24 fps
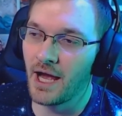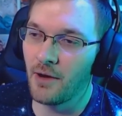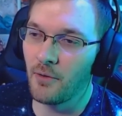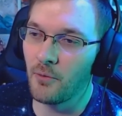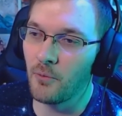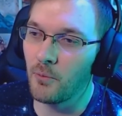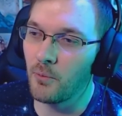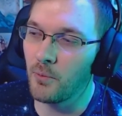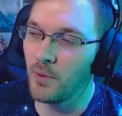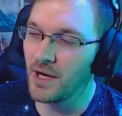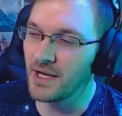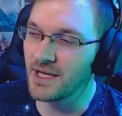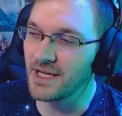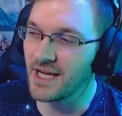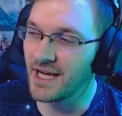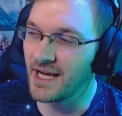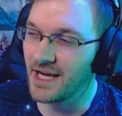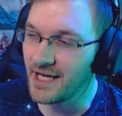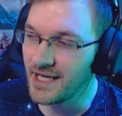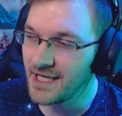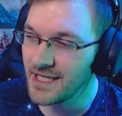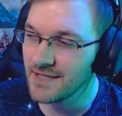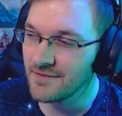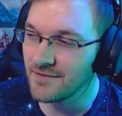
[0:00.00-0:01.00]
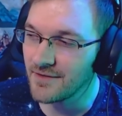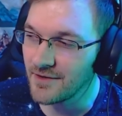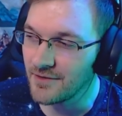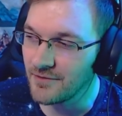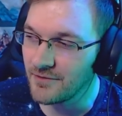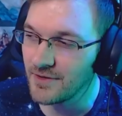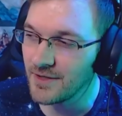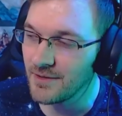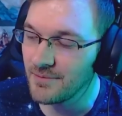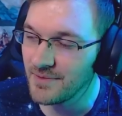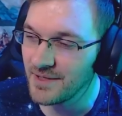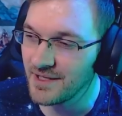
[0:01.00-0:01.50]
what kind of
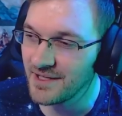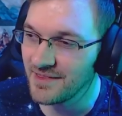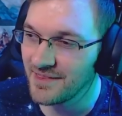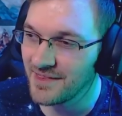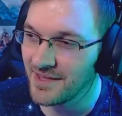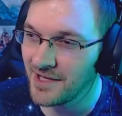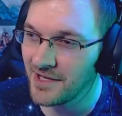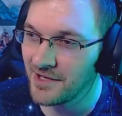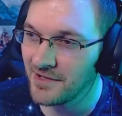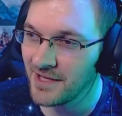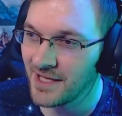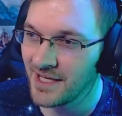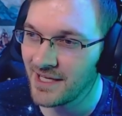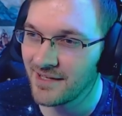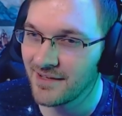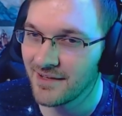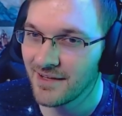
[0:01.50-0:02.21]
equipment, though? Like,